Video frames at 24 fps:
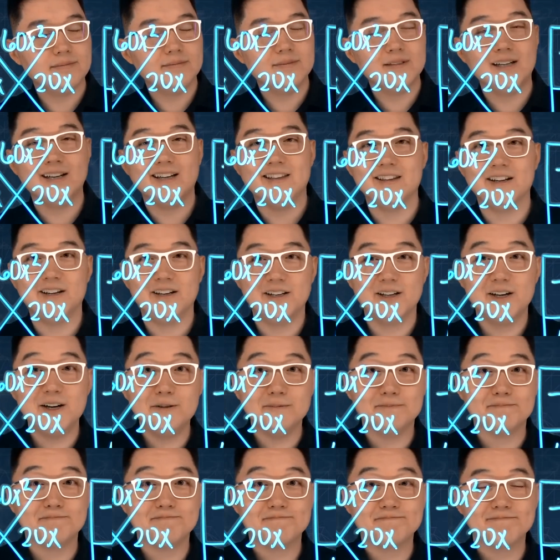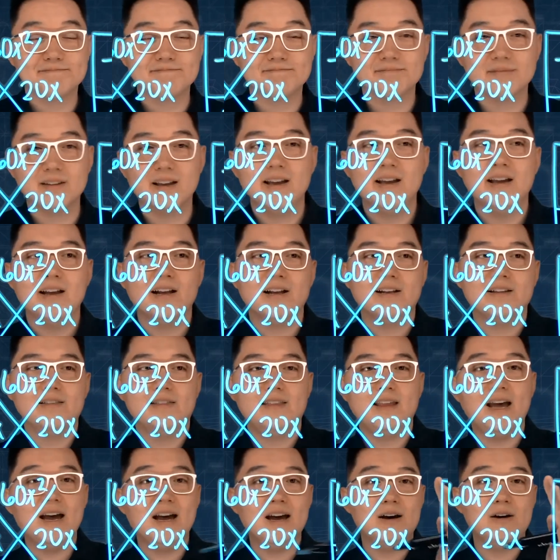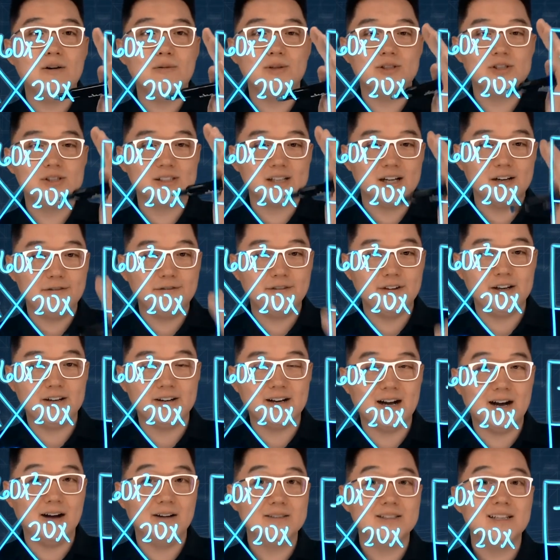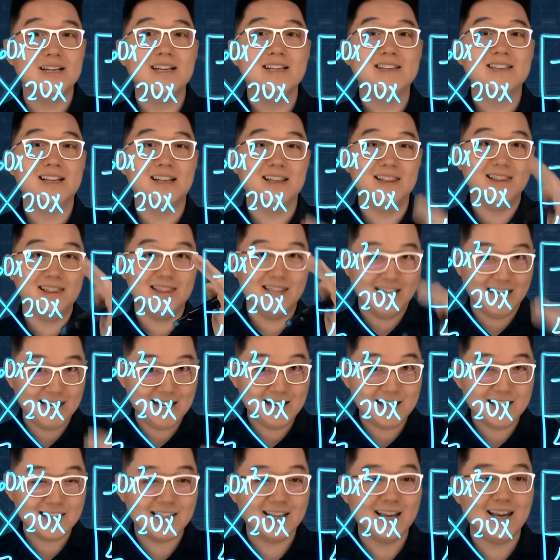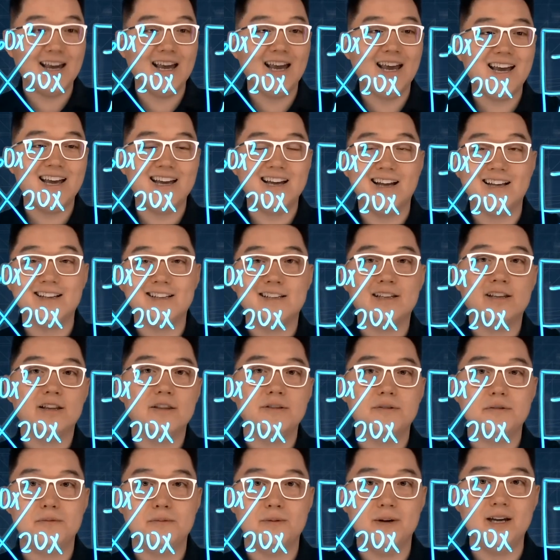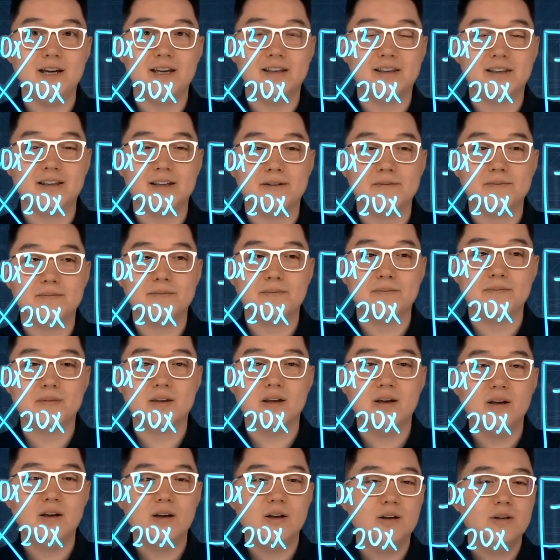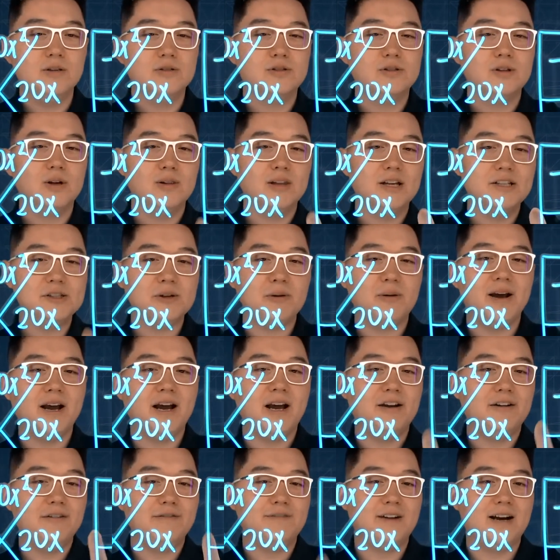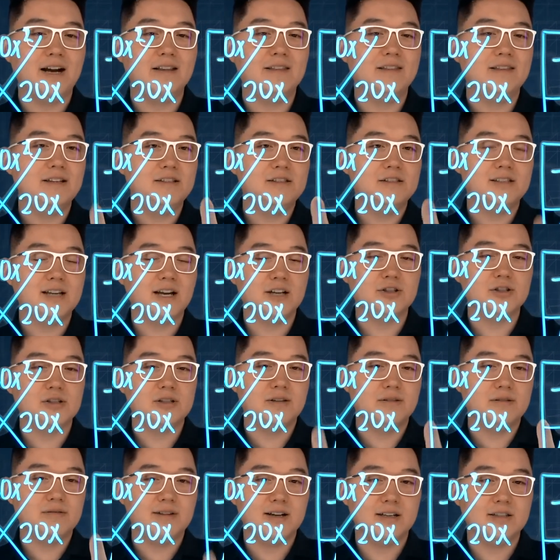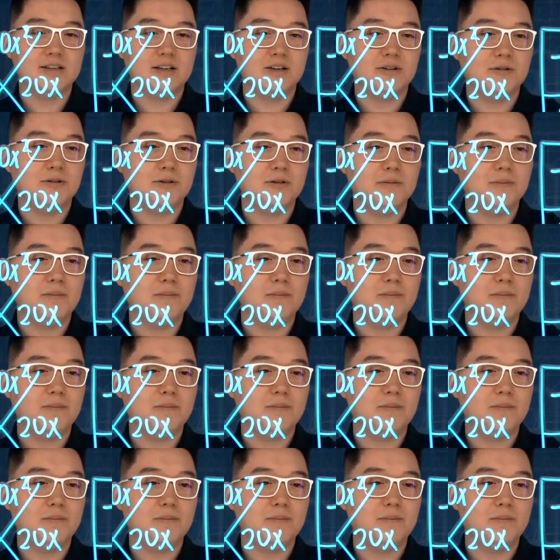There you go. Now we just got to figure out the length and the width. So let's go ahead and find this section of the rectangle.